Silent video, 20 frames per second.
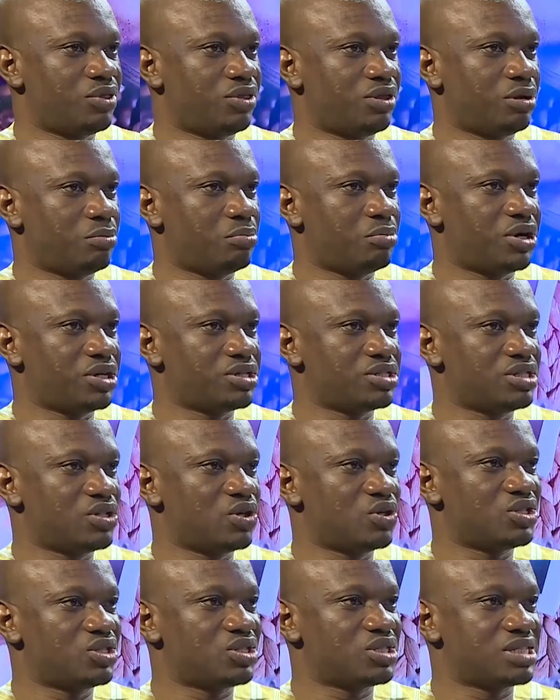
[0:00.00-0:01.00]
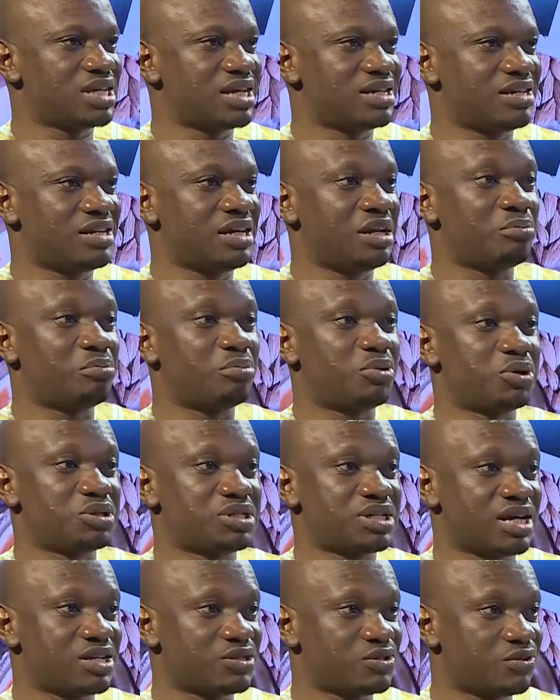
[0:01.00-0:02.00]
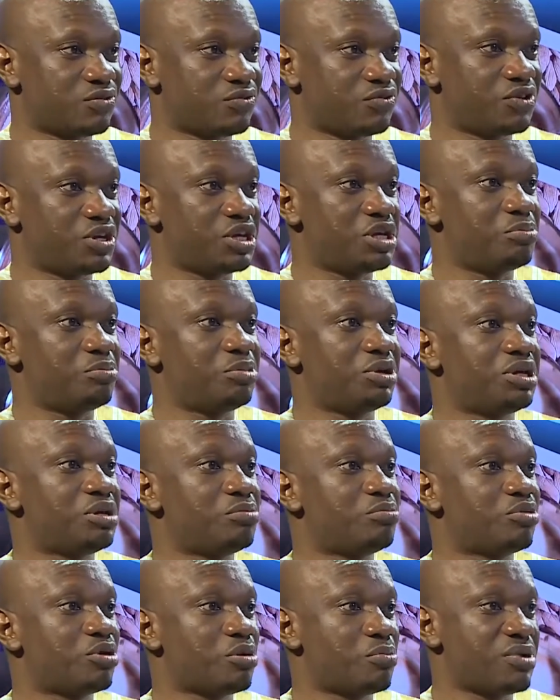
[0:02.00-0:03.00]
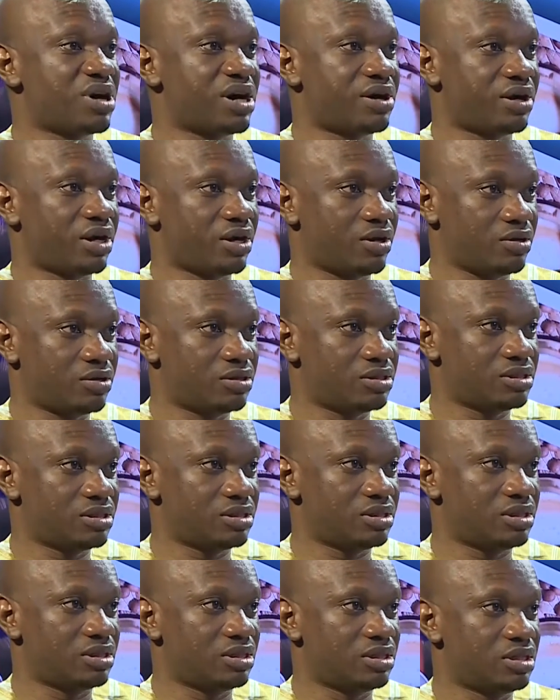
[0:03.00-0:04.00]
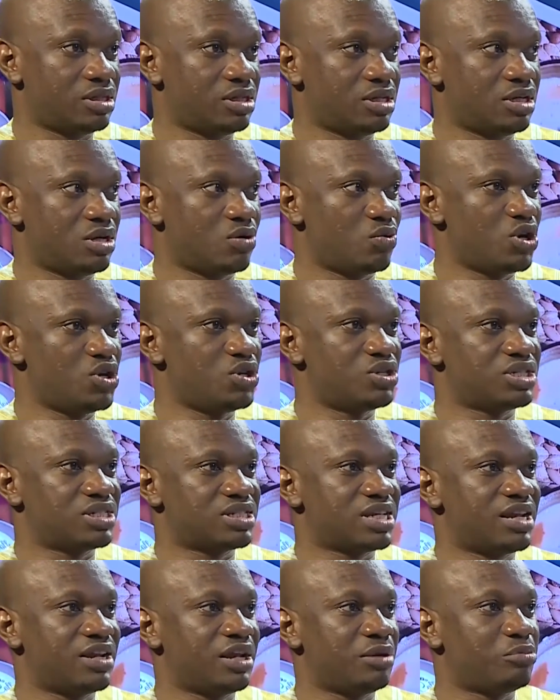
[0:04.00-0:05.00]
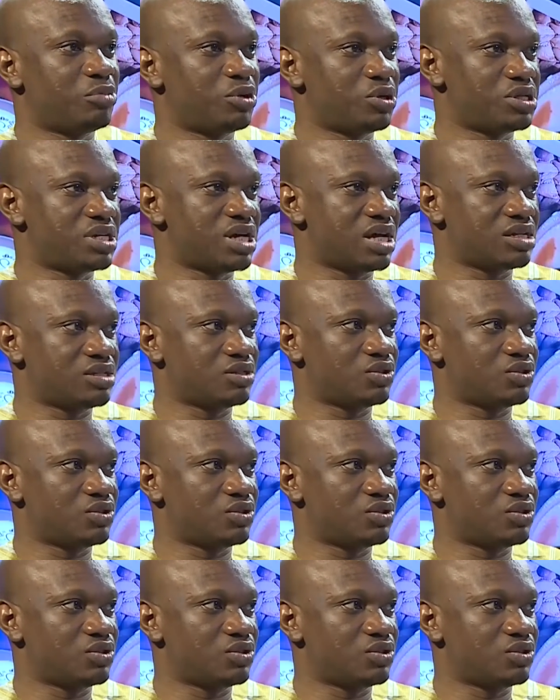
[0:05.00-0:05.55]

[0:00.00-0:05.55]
the person understanding the importance of keeping proper records. When you understand the importance,